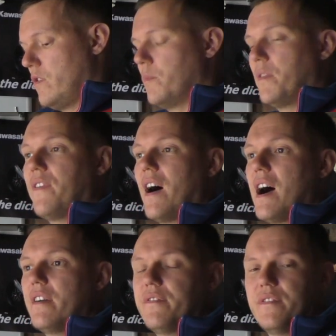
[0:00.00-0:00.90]
number
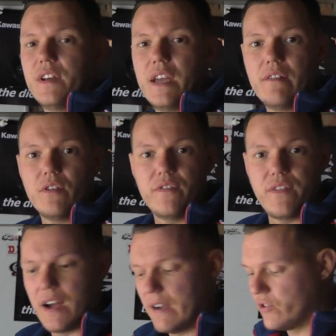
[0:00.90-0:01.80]
five, Hero
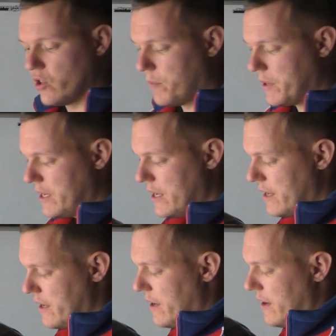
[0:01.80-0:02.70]
5 jobby,
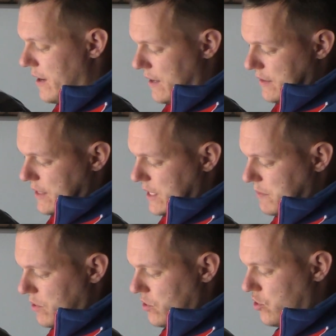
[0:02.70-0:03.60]
and
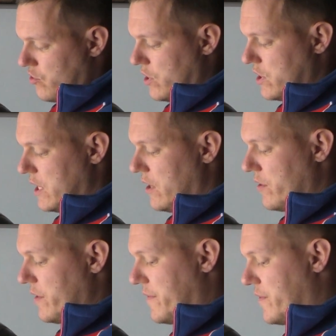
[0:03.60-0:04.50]
this monstrosity
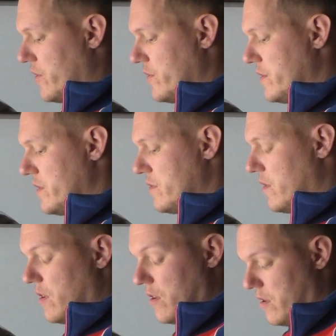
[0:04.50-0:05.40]
on the front.
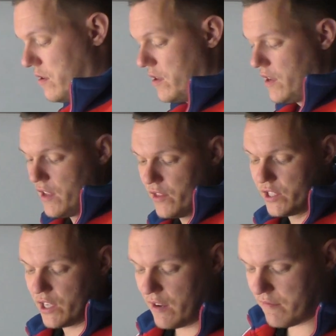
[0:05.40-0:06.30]
Oh,
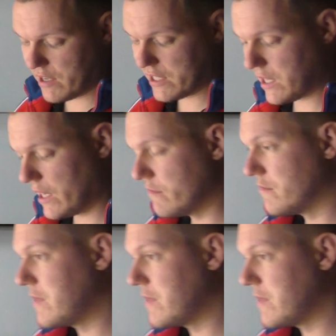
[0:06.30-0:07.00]
there's a, a slight